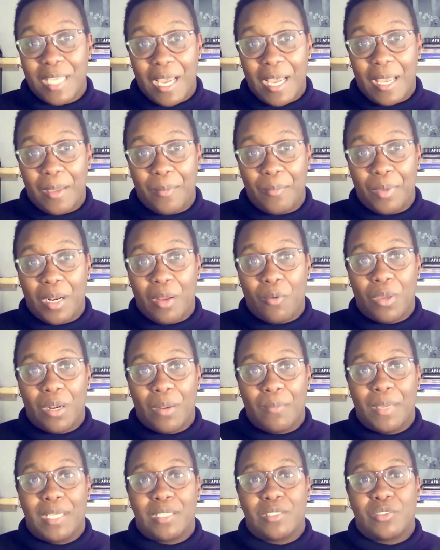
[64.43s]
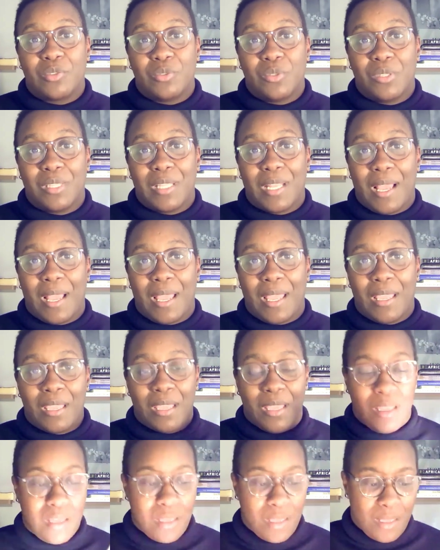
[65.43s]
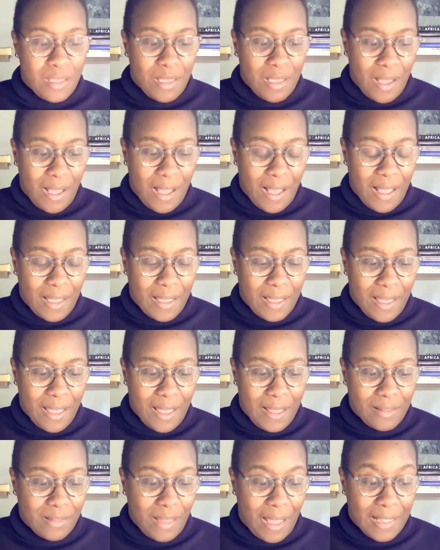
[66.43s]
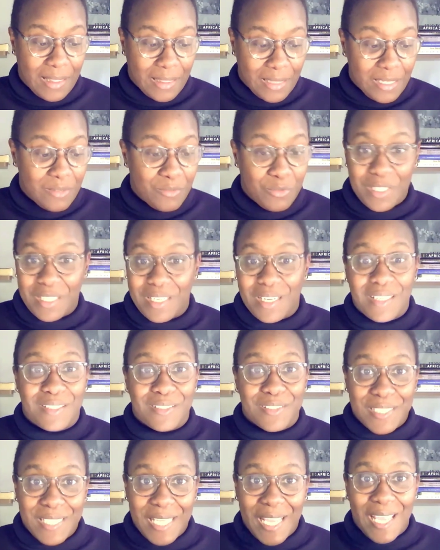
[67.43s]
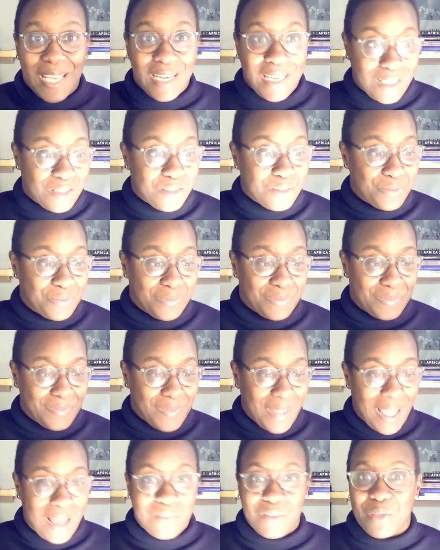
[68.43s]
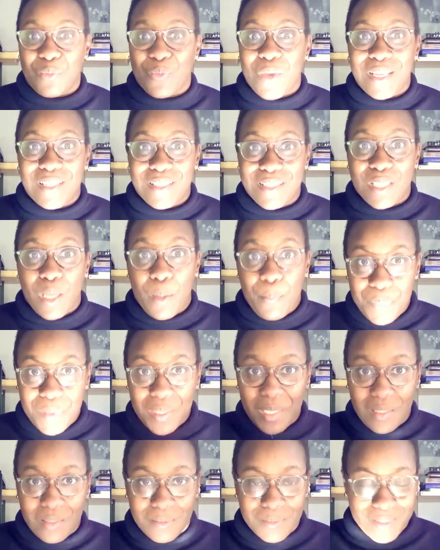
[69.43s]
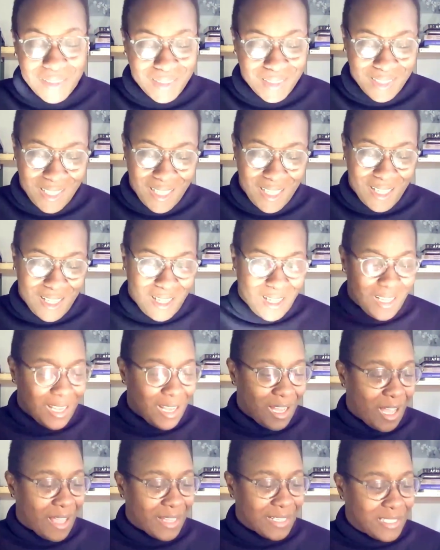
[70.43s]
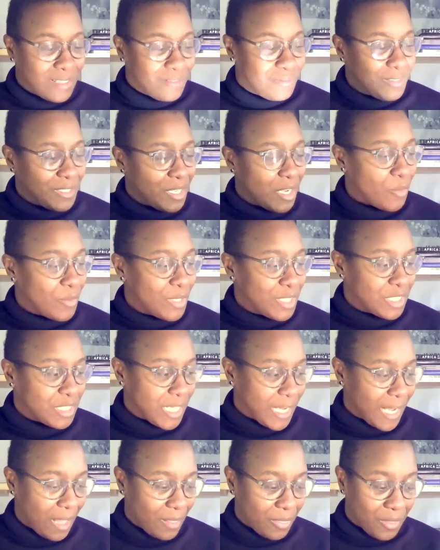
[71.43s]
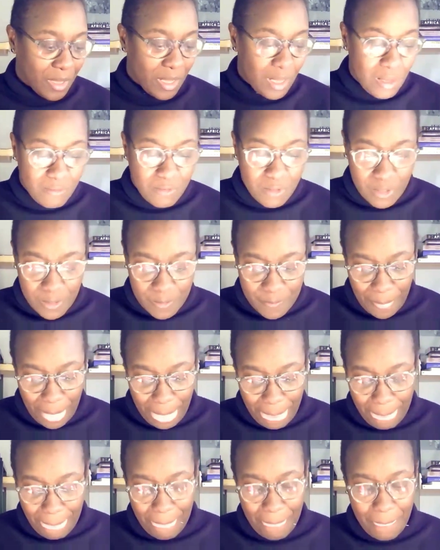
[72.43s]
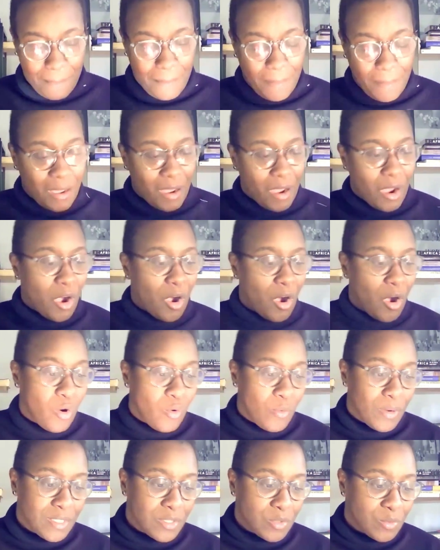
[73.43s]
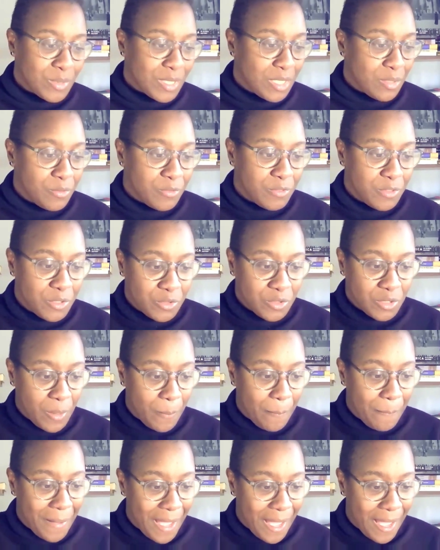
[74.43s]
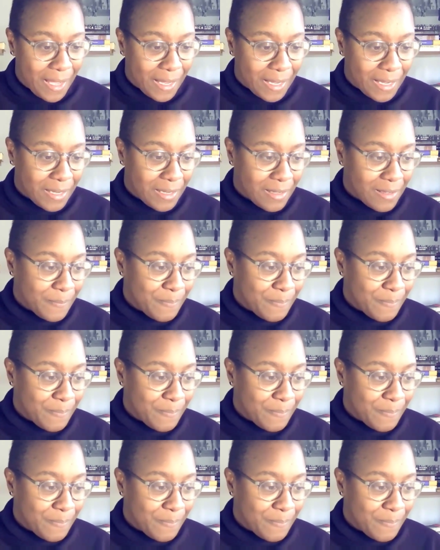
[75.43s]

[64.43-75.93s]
time, but I want to make sure that I leave with an understanding of having read something. I definitely always check out the cover, always read reviews on the back.